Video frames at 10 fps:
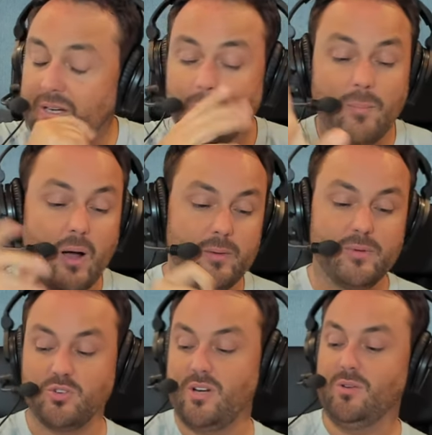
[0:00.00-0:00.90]
Talk about Bobby
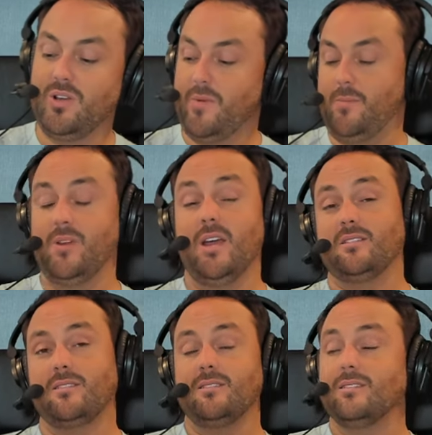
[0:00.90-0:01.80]
Petrino coming up
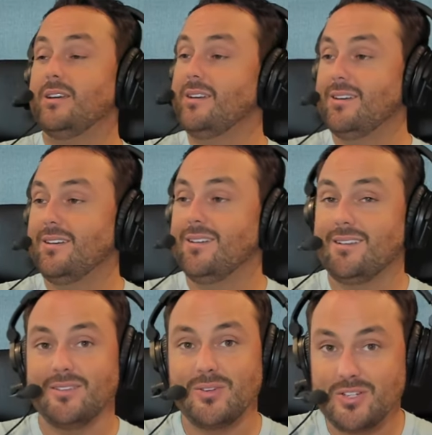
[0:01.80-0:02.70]
next,
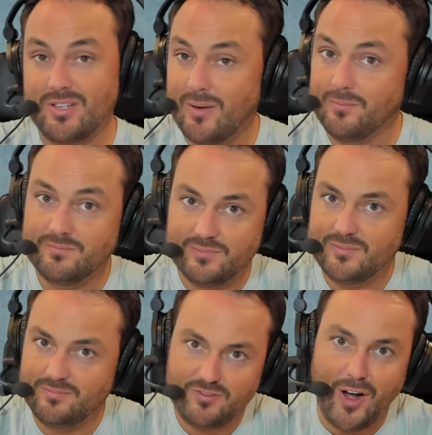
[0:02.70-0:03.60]
because there are some
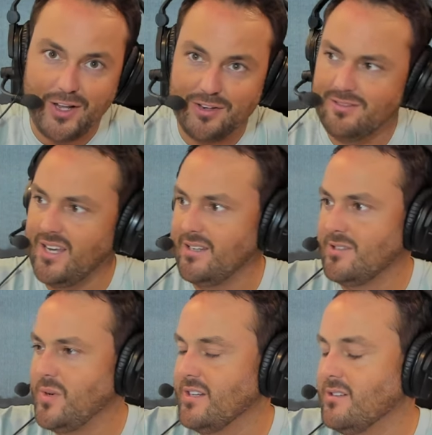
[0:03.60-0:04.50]
fun things
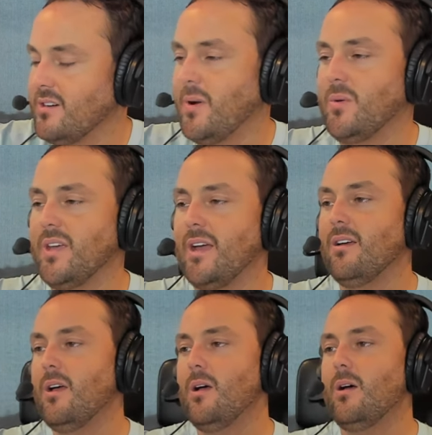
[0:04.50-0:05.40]
that we can talk about with that.
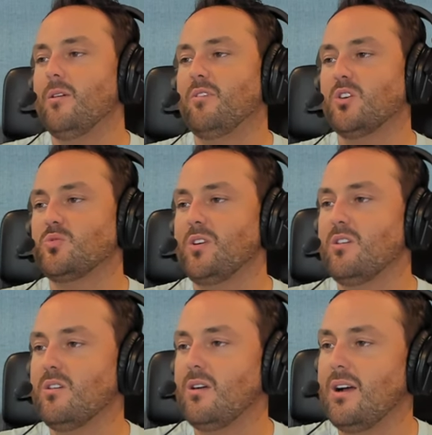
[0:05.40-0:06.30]
But folks, when
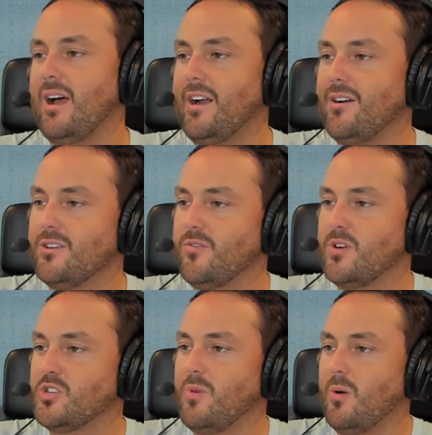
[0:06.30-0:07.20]
you're hiring
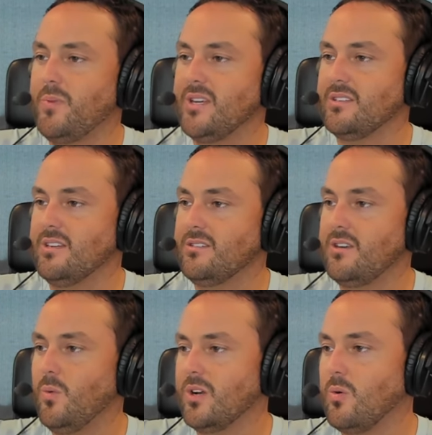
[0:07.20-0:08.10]
for your small business
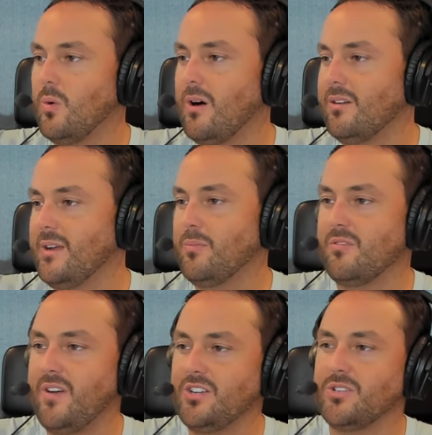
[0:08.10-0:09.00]
and you want a quality
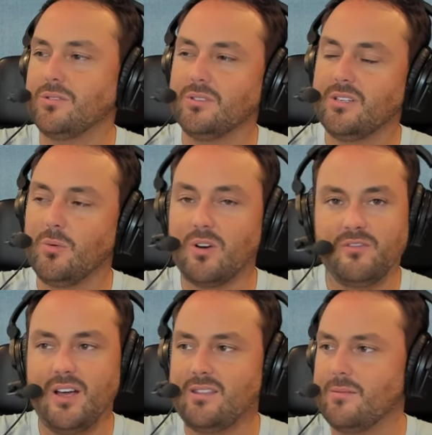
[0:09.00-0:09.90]
professionals and you want
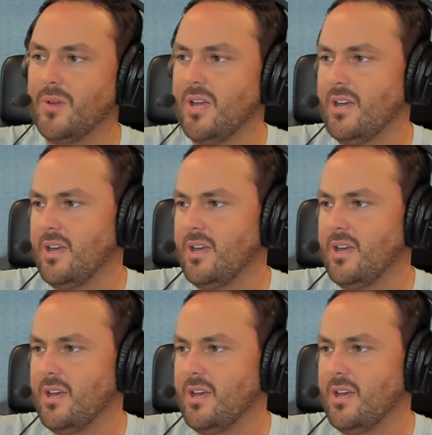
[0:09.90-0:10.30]
to find them,